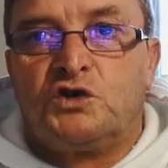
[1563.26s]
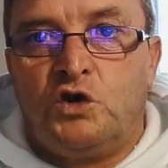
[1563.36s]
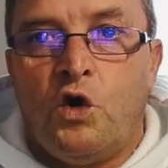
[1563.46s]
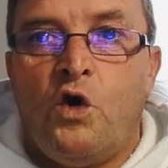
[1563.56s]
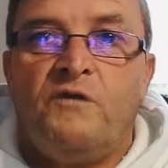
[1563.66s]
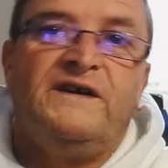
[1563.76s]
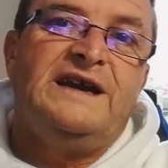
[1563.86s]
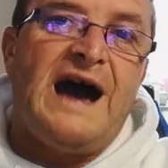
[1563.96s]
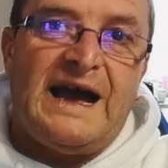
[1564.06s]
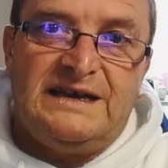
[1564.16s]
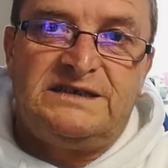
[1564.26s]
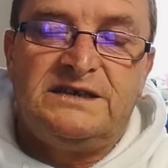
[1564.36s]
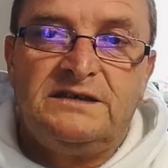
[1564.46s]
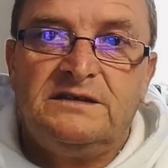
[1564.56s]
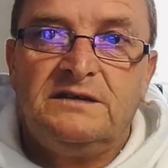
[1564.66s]
COVID Act.
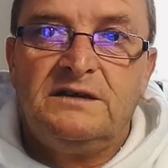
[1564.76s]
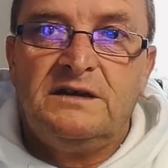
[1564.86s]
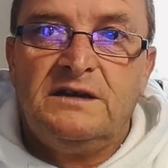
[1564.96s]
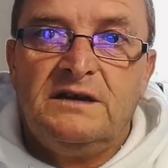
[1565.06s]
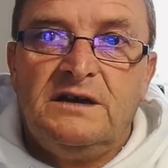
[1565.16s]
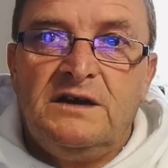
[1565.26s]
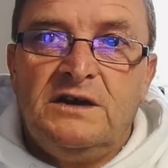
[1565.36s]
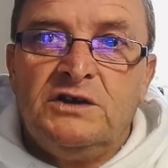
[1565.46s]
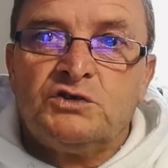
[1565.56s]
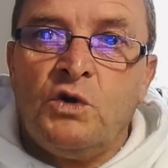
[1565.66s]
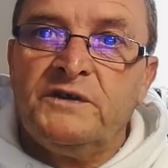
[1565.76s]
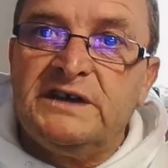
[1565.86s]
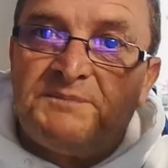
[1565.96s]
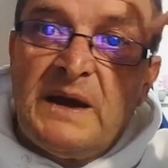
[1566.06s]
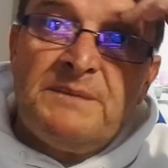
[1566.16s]
So all these
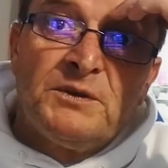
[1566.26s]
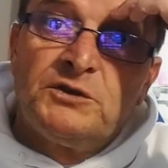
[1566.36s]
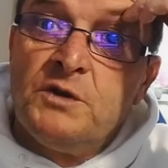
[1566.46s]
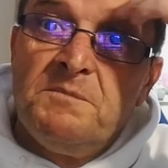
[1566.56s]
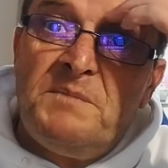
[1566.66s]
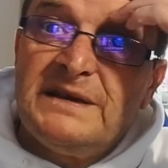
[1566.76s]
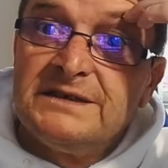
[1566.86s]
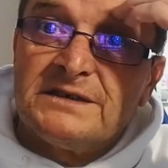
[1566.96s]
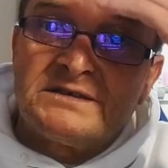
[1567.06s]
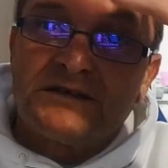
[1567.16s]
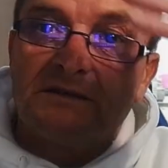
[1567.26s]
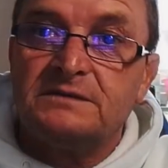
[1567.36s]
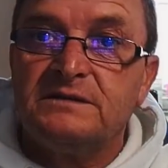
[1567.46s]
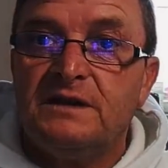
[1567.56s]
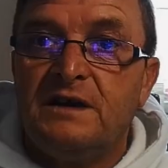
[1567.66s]
people are doing business.
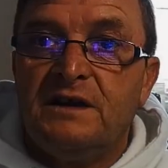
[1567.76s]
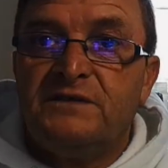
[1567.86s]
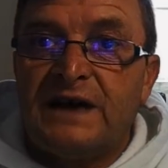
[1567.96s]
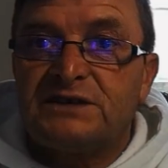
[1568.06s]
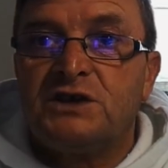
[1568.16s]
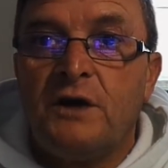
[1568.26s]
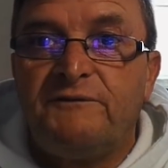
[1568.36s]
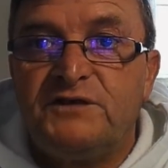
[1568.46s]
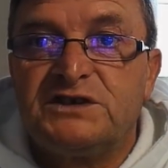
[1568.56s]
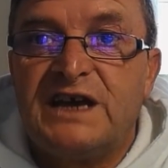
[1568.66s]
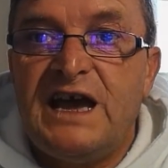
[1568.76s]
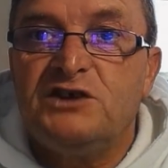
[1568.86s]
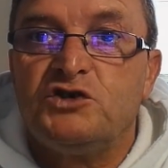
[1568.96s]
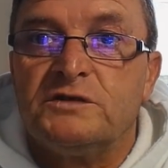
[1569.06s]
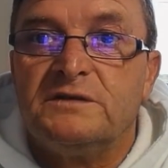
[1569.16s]
That's the
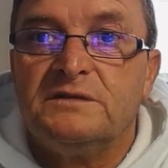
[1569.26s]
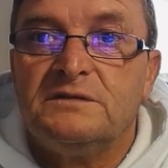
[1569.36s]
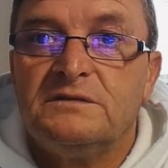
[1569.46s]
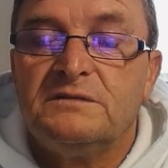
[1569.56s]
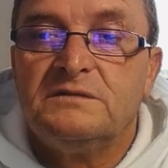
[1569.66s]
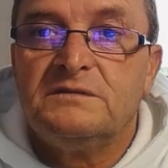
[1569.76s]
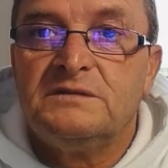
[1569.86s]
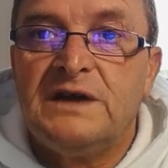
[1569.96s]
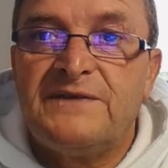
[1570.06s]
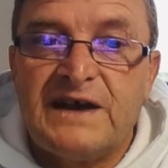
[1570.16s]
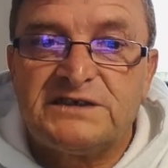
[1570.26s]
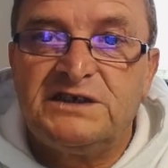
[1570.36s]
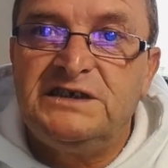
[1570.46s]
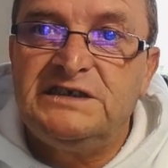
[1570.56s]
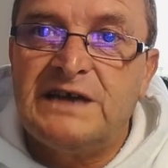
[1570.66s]
obfuscation. Yeah, that's the
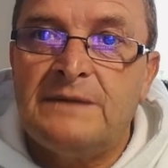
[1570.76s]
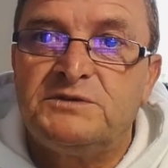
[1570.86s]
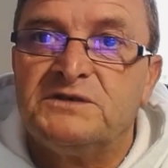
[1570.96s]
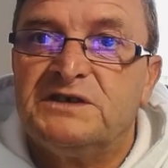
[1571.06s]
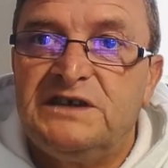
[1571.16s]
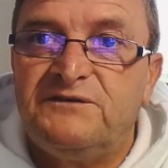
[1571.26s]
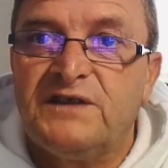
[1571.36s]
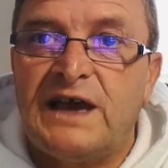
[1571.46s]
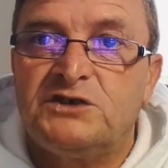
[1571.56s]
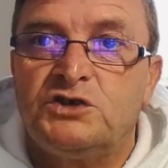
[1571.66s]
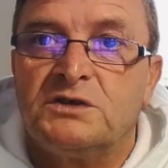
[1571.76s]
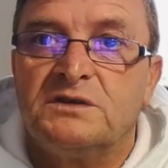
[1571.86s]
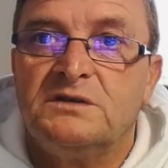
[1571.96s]
deception, the deflection.